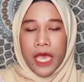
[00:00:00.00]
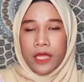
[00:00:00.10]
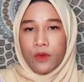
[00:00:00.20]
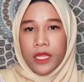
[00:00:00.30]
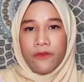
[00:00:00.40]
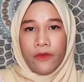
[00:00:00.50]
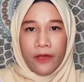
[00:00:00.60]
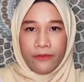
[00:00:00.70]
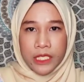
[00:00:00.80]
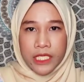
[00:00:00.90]
and
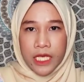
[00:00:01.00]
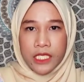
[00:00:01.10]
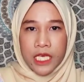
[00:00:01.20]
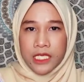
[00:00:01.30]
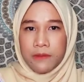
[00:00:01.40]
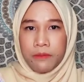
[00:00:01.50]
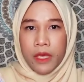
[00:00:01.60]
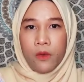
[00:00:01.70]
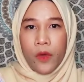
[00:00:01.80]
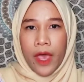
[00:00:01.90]
25% just be
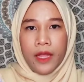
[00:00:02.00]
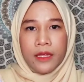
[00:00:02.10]
aware